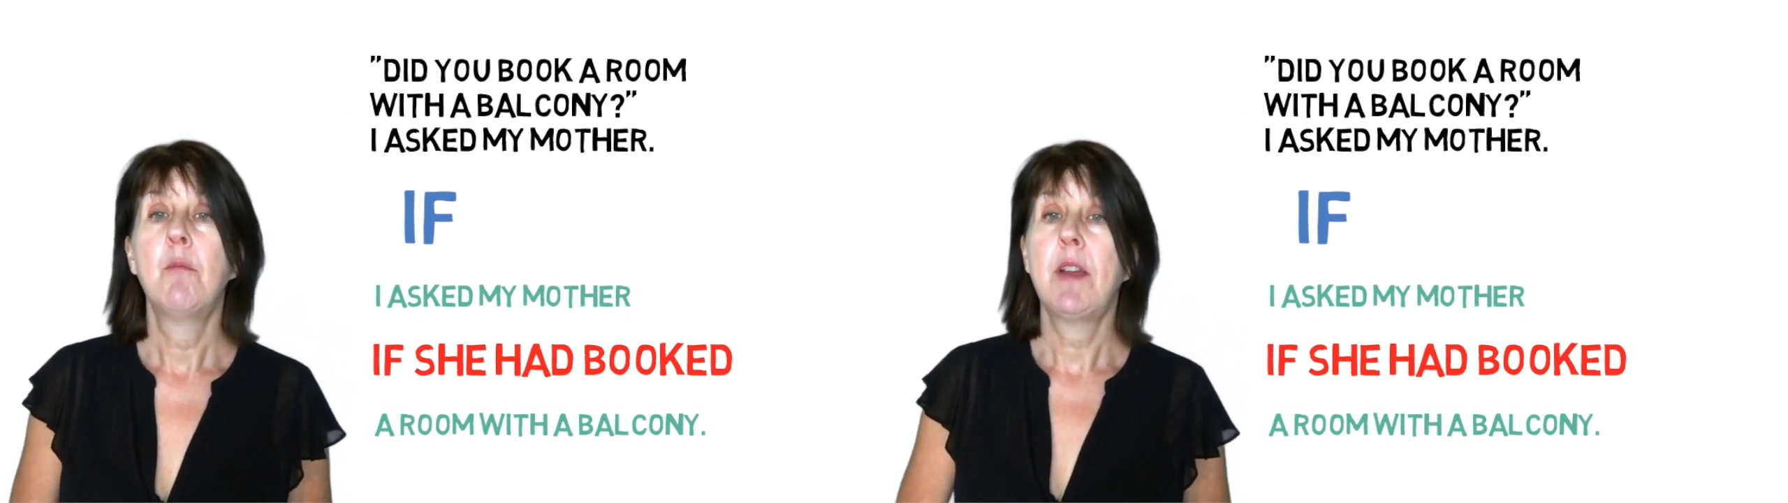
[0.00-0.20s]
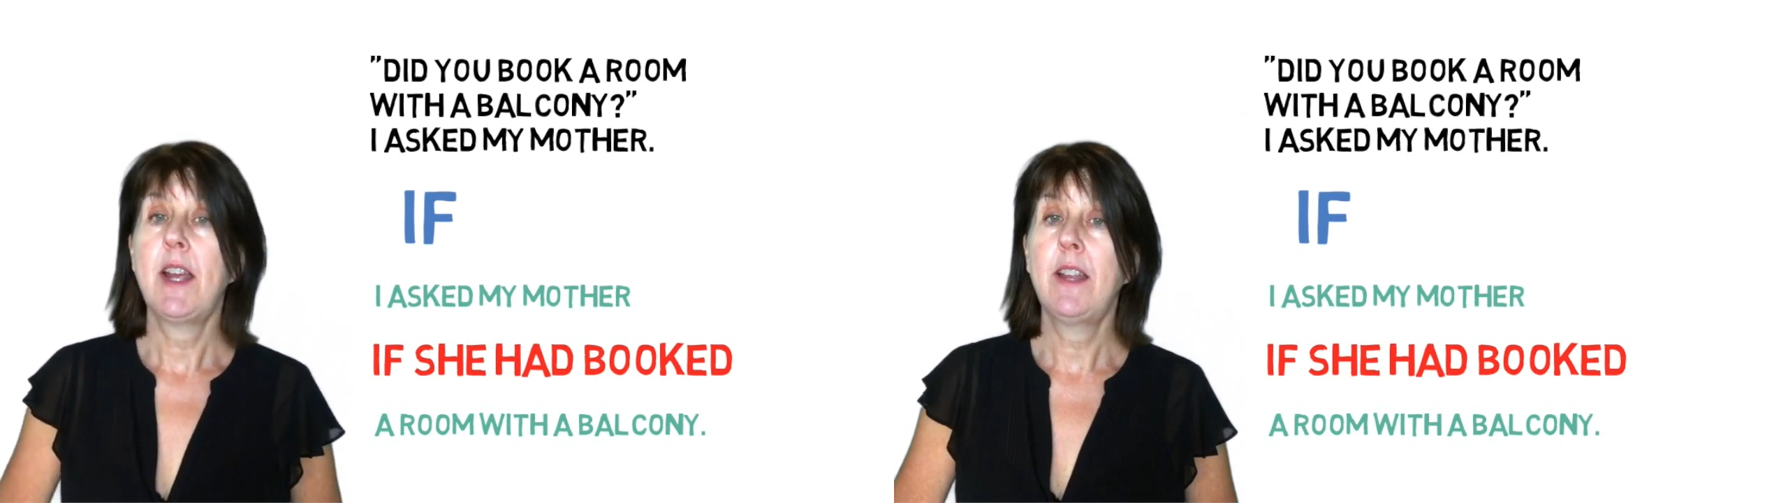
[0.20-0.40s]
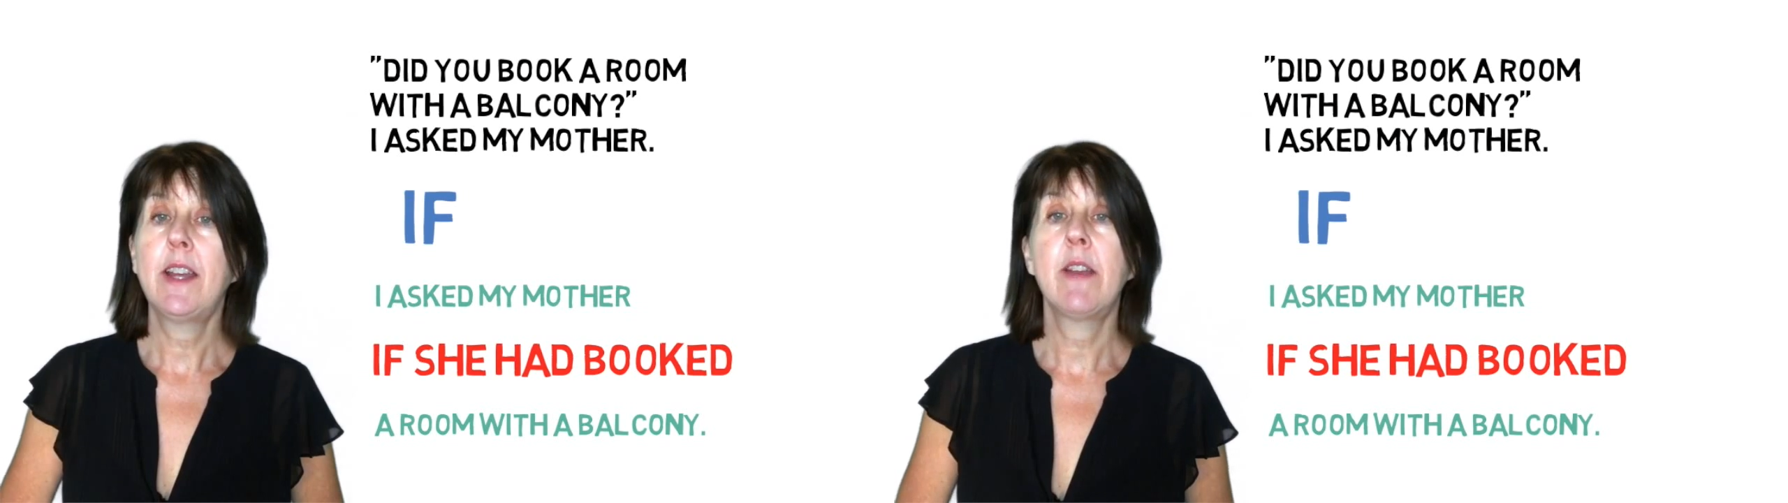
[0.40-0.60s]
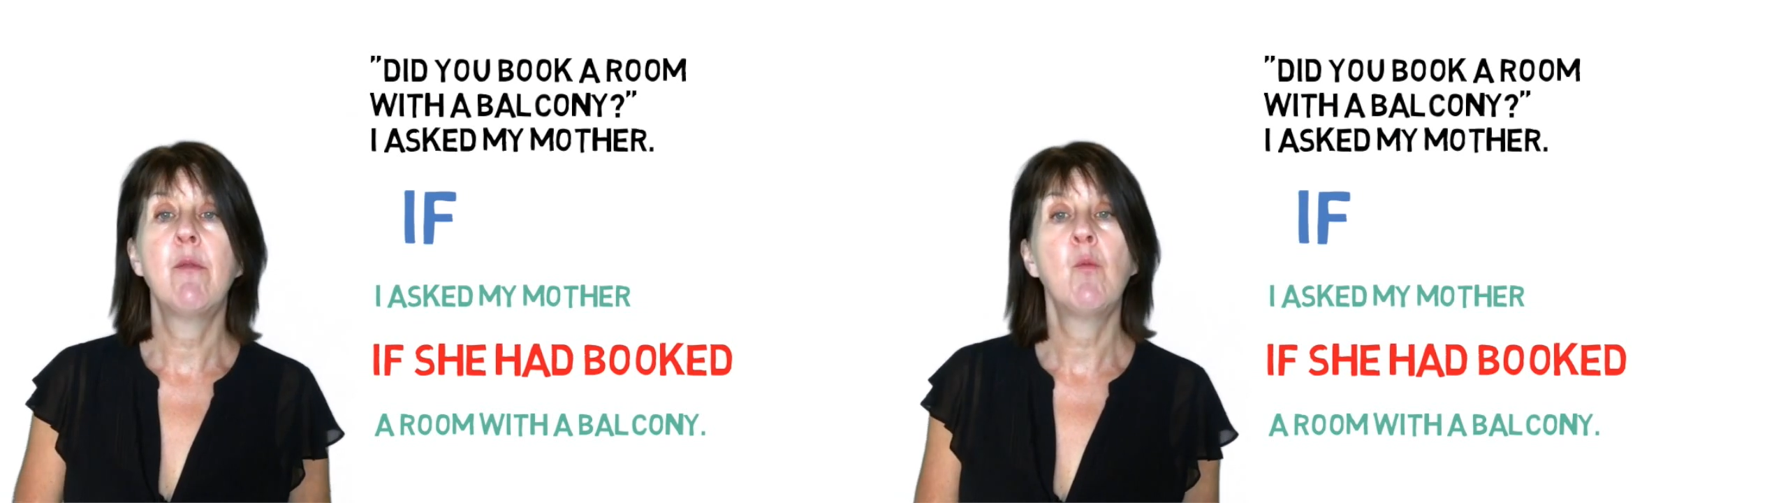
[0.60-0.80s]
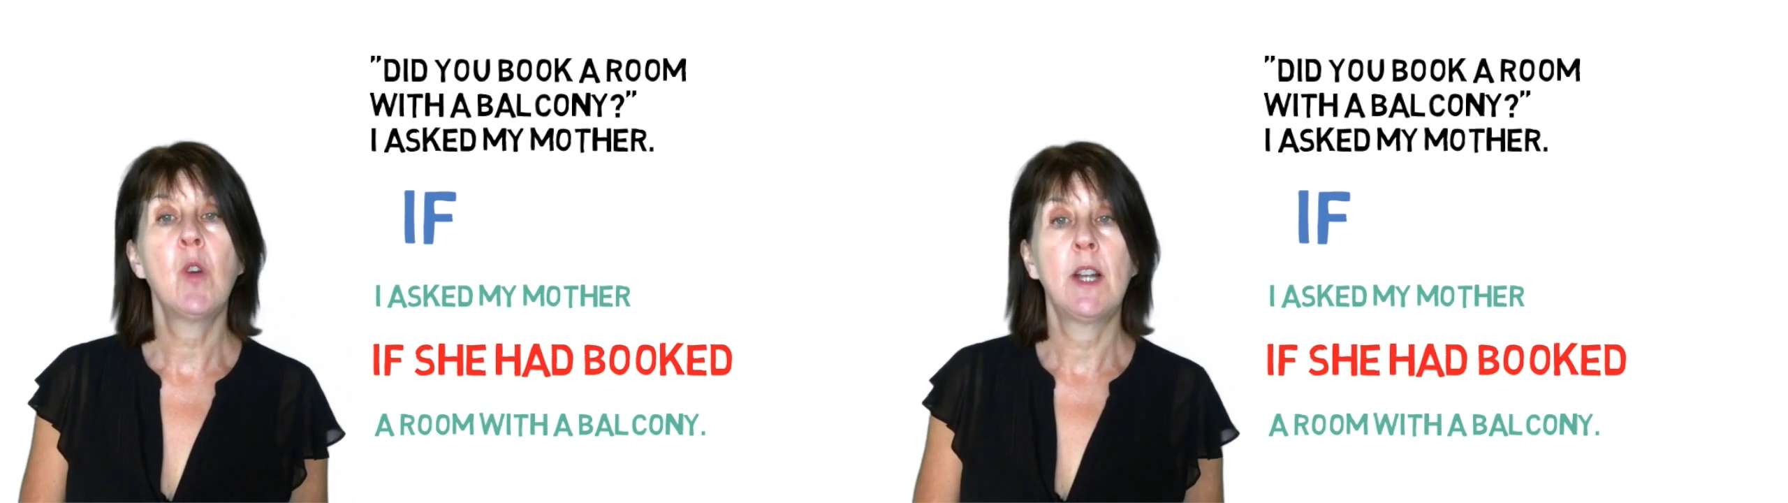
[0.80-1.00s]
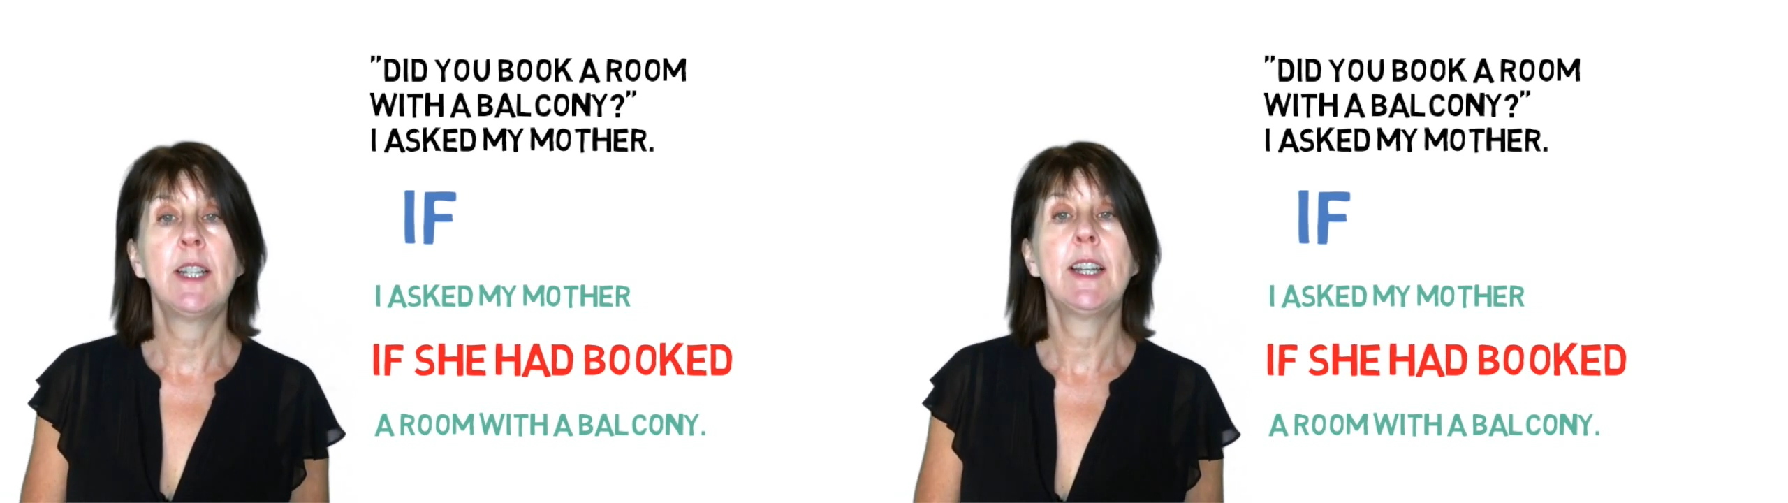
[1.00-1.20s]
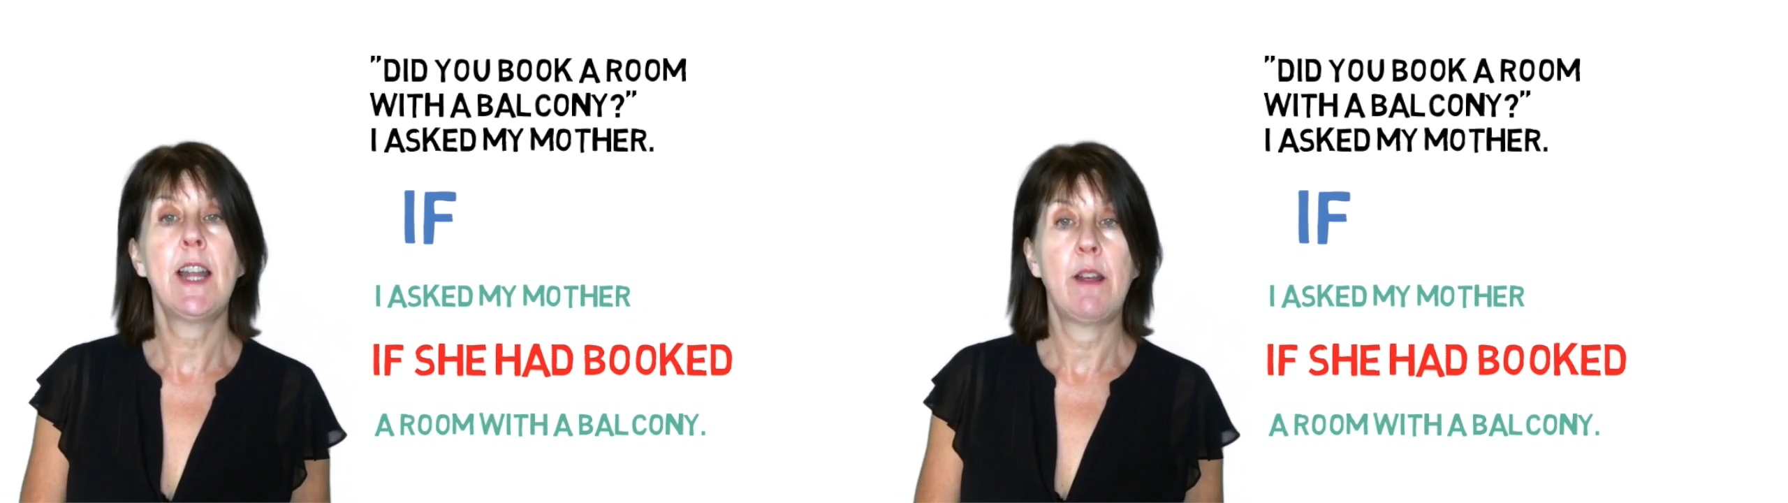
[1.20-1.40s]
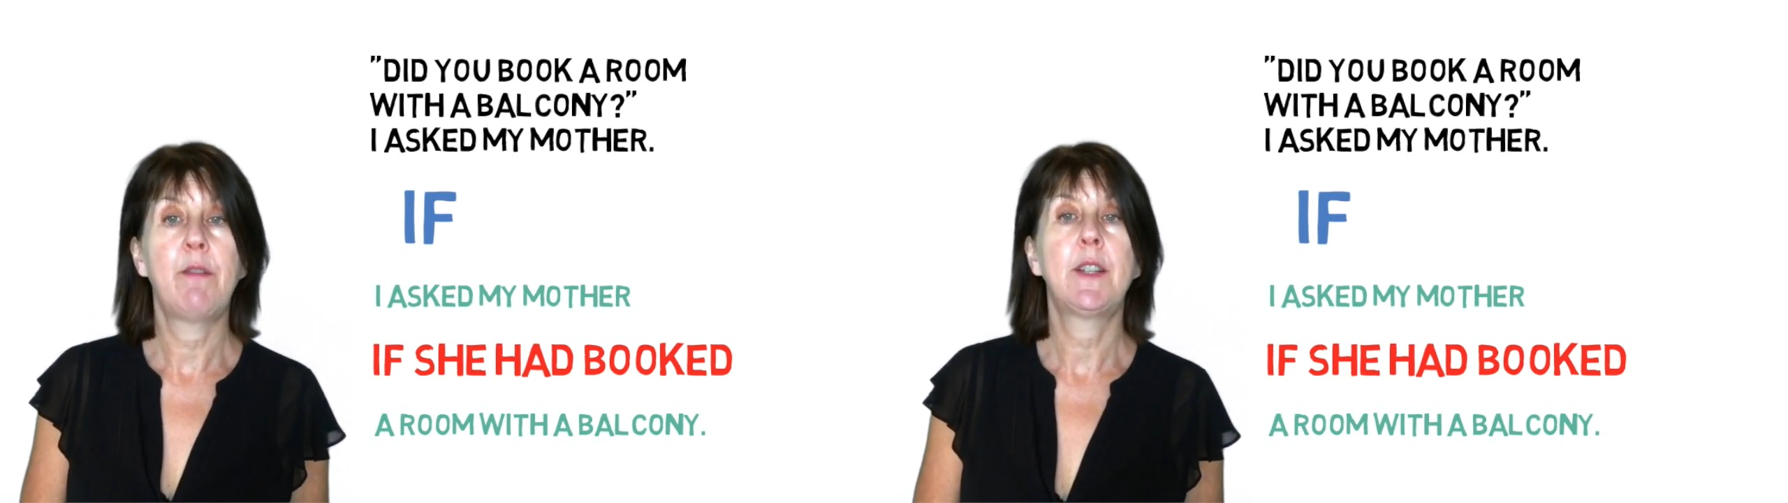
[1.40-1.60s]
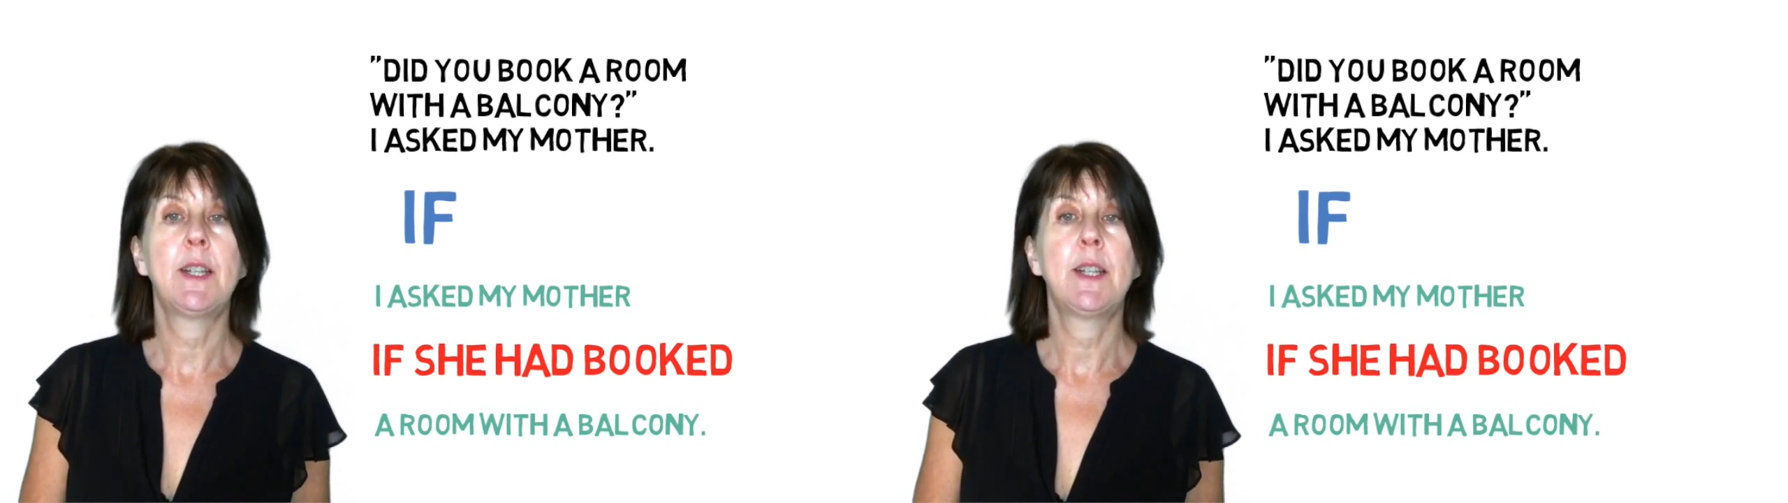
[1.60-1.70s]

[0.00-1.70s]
but here the given word is if,